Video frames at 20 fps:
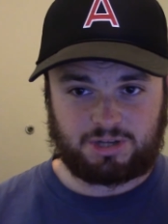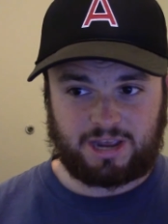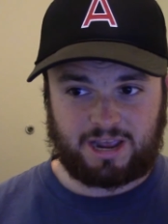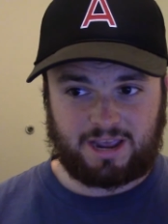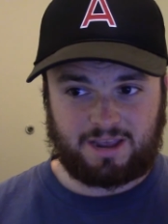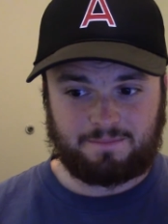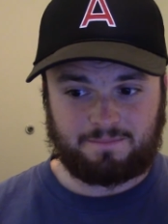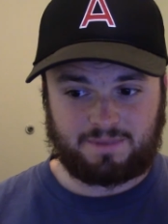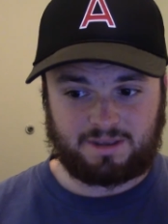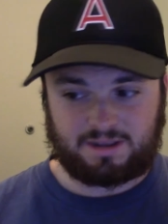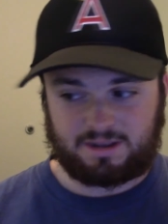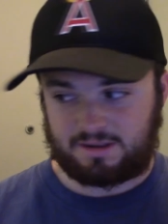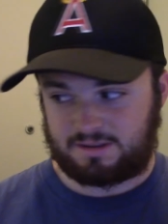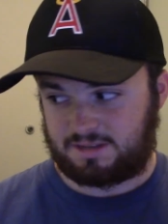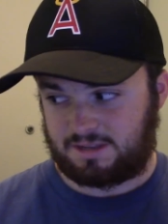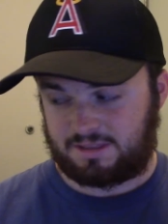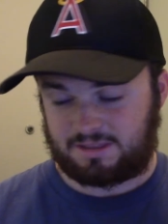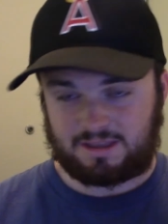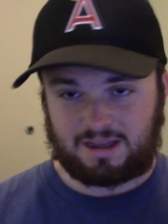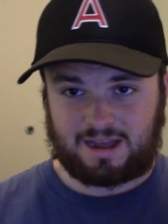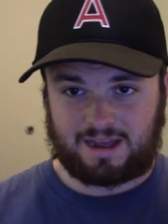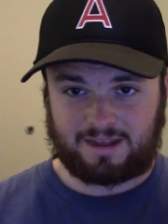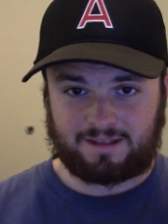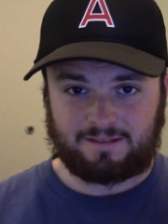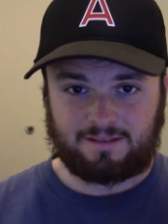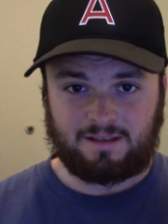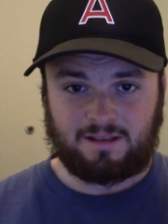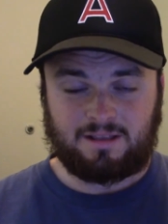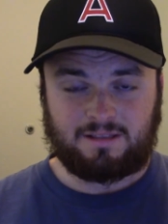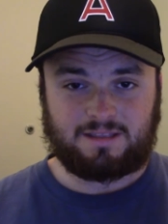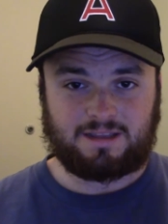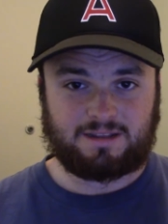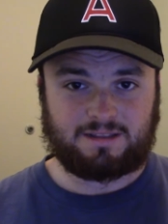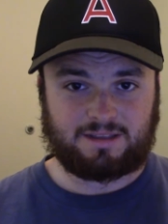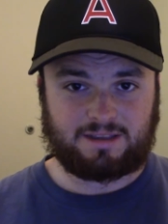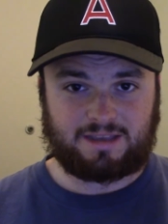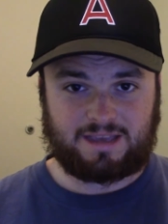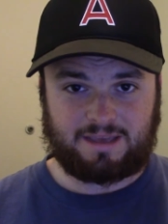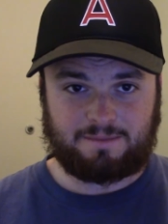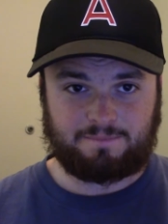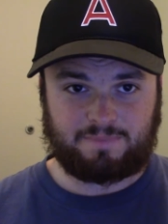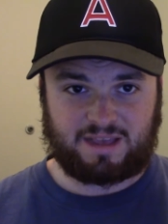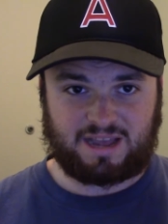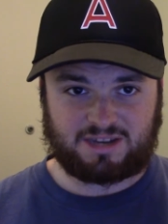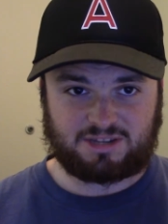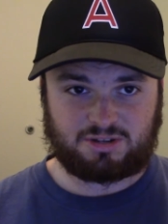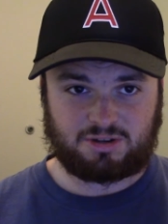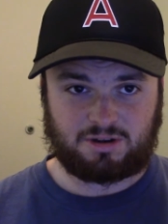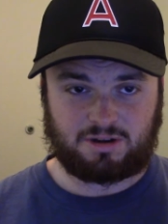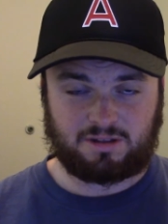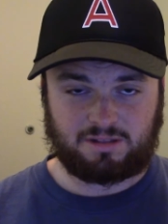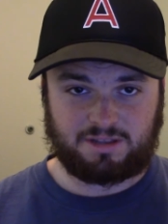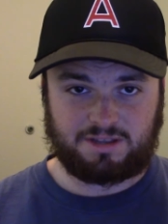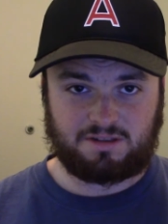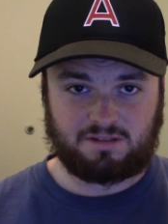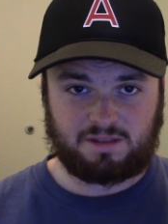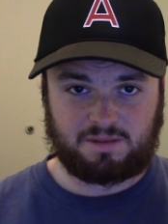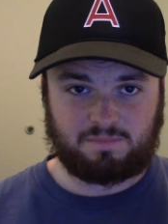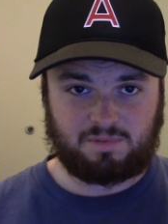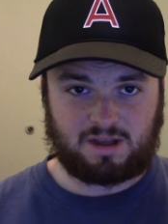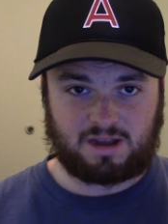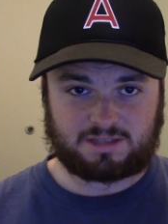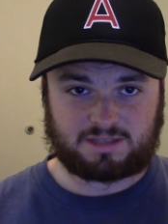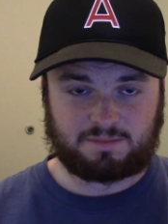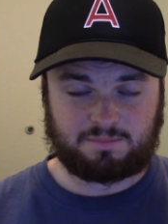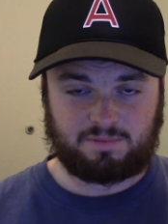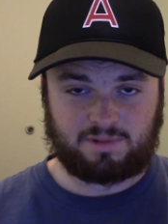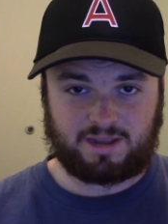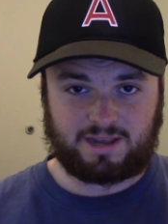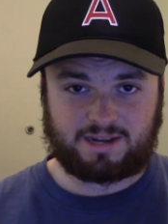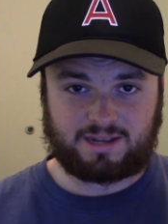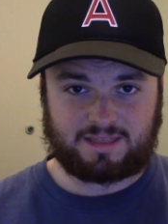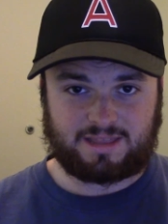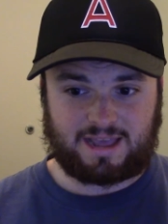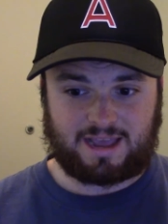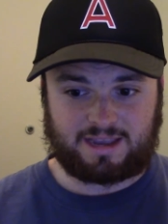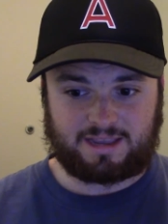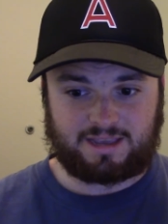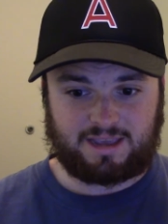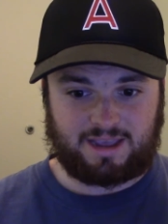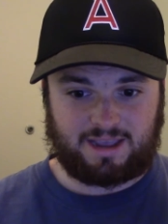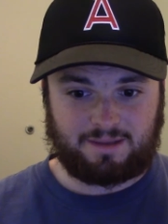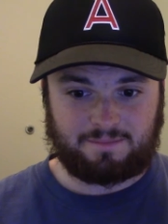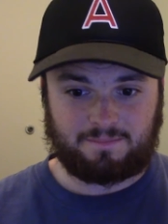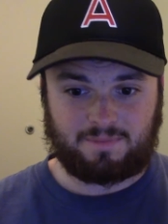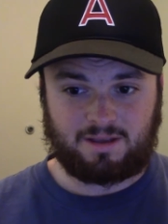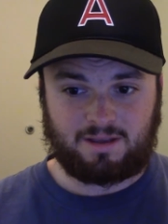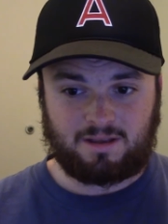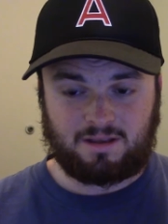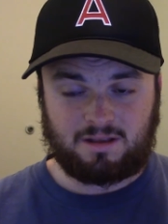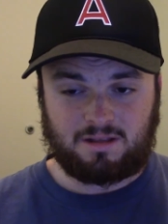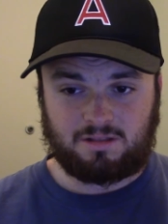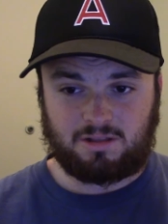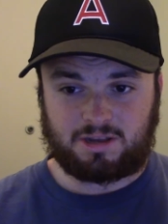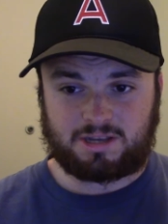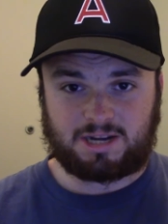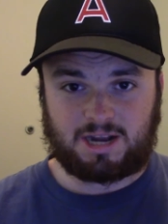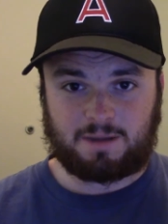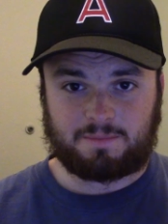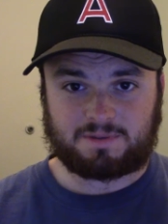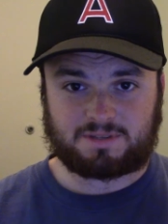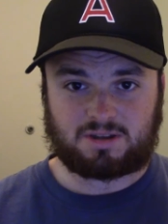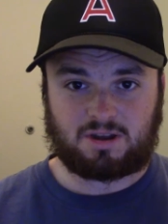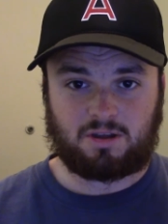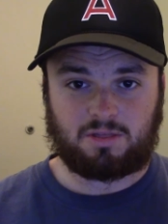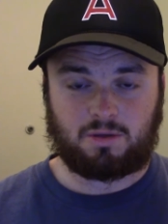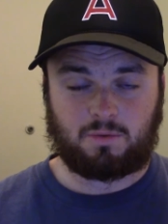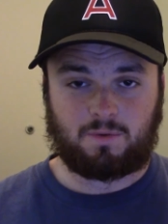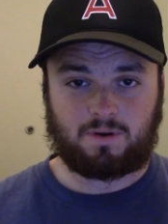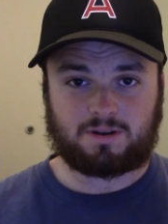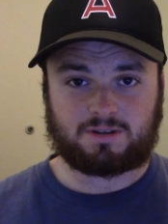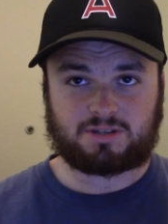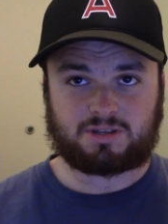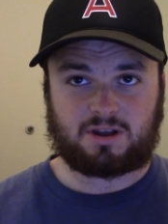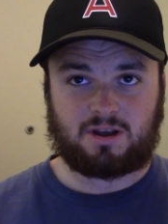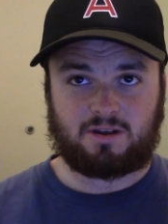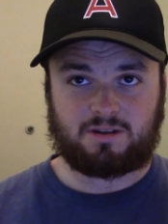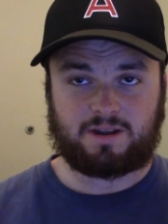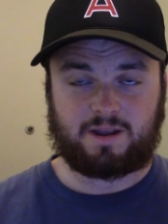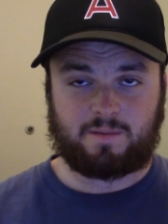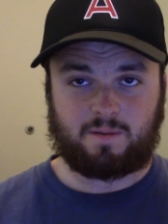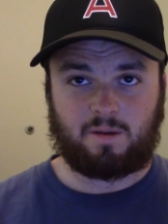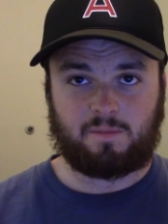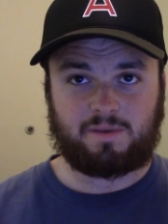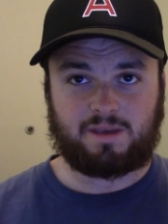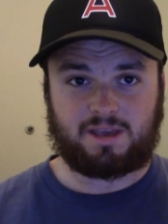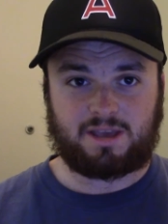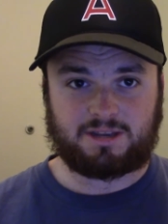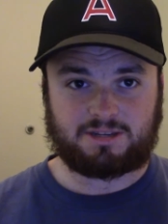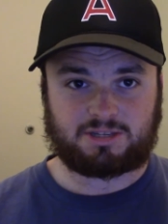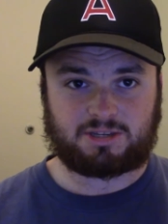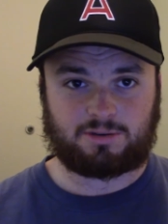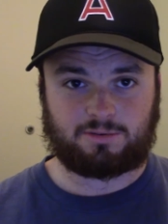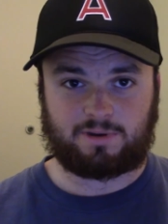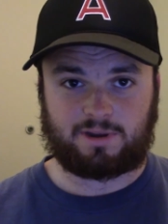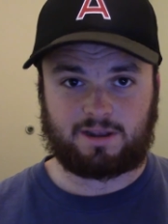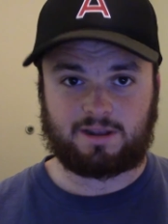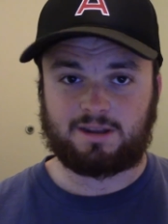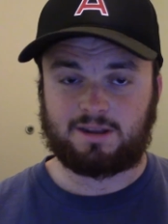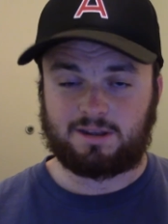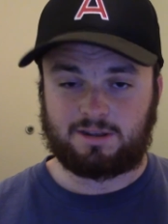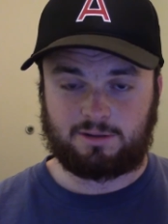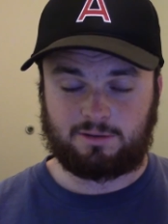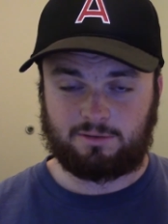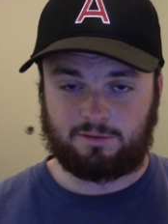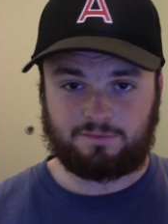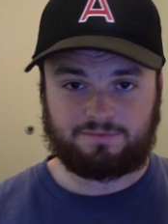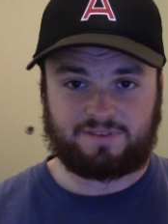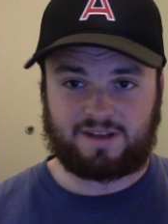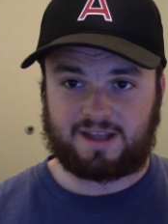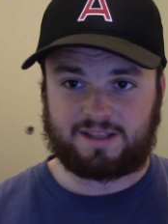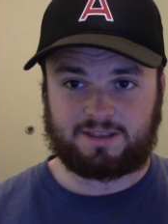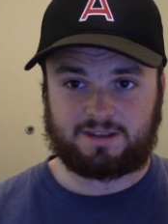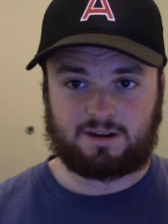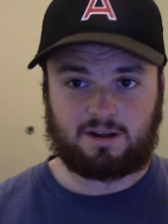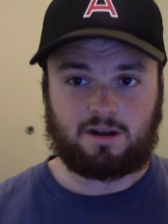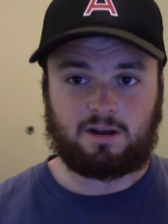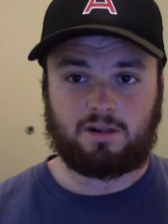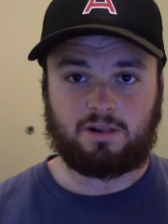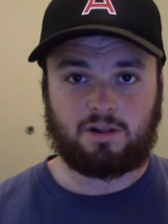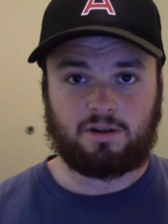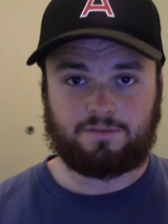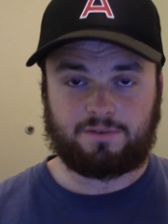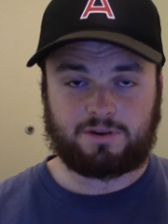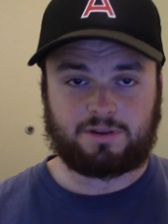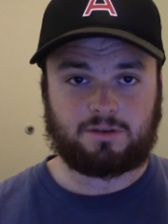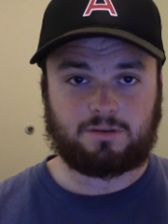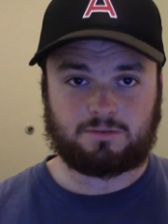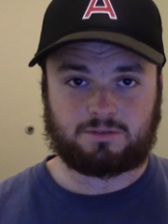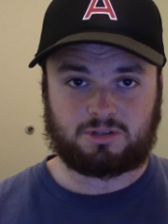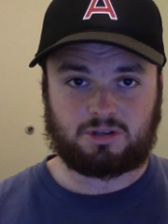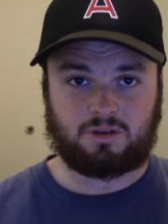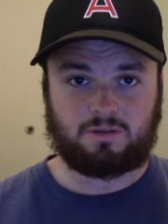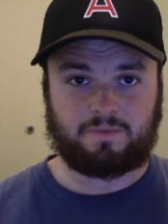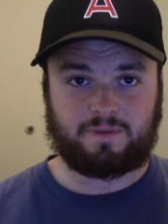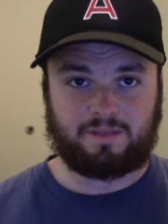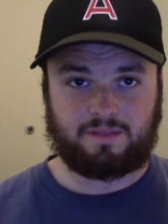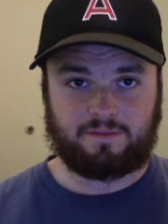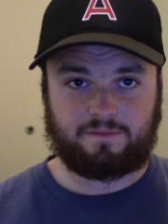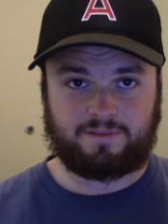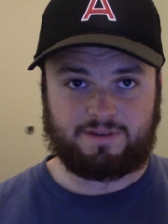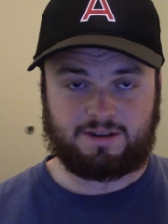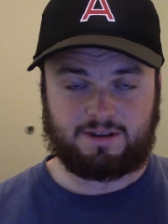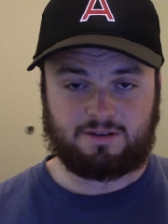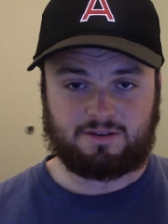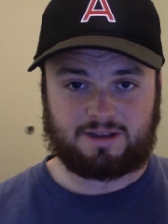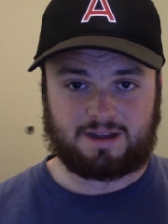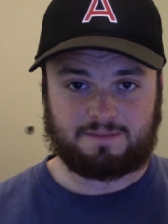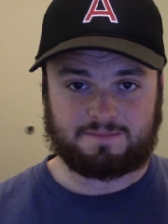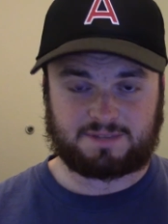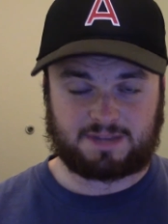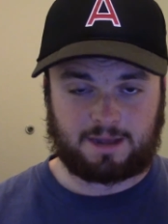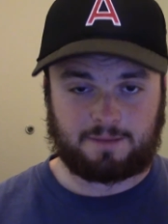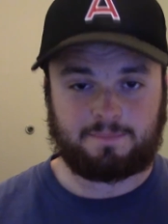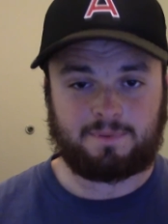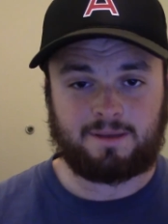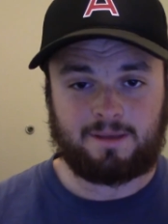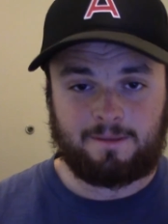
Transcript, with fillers: game because he thought that the catcher illegally blocked the plate in that game. Look it up. It's called the worst call in MLB history. You'll find it all over YouTube and the video comes up.